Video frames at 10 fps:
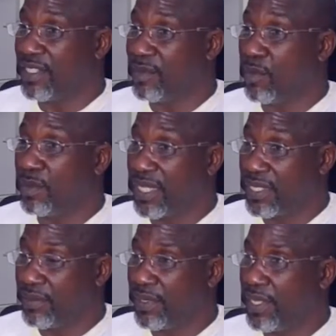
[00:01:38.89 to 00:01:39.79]
him
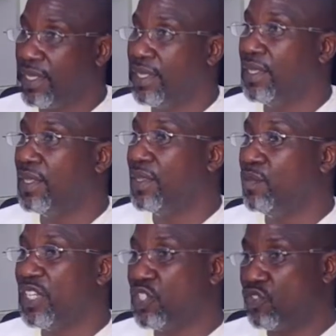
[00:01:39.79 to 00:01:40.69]
objectively
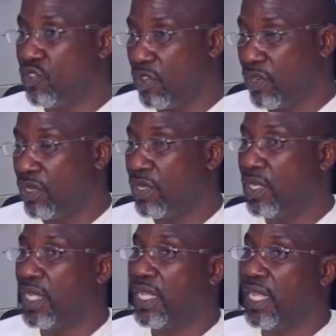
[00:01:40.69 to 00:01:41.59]
when he's wrong.
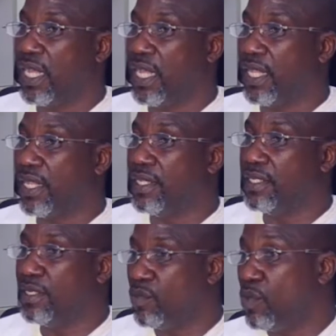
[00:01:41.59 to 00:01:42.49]
That is
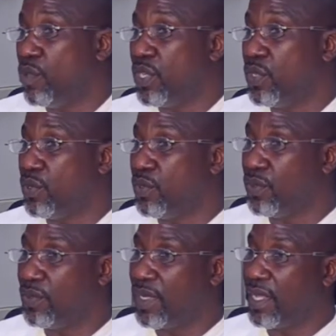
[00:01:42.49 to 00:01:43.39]
the work we do,
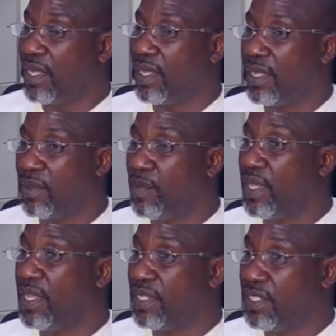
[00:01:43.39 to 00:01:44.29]
we
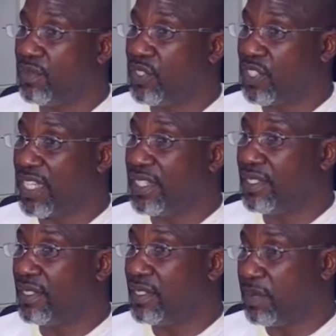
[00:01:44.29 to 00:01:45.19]
in the civil
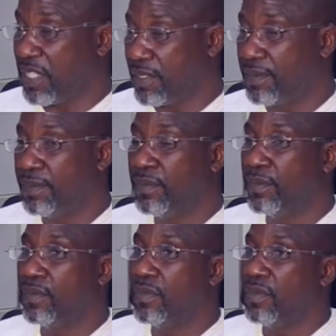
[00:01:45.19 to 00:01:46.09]
society space.
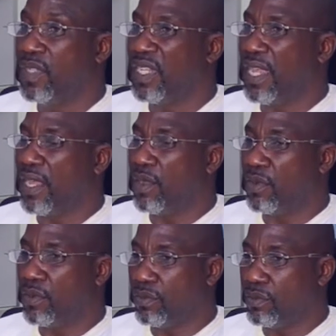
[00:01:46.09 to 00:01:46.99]

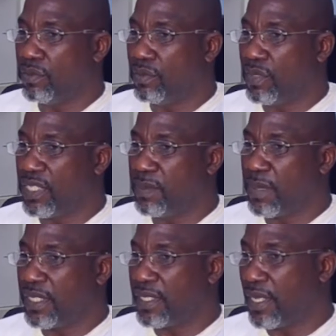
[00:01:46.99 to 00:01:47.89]
Now, this
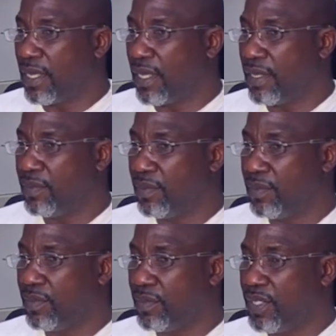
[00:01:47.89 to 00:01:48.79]
matter
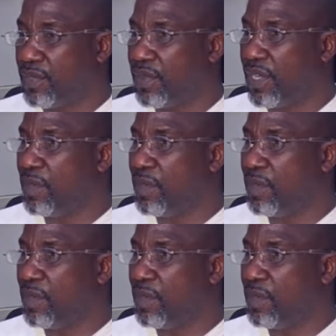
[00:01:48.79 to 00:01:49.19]
is very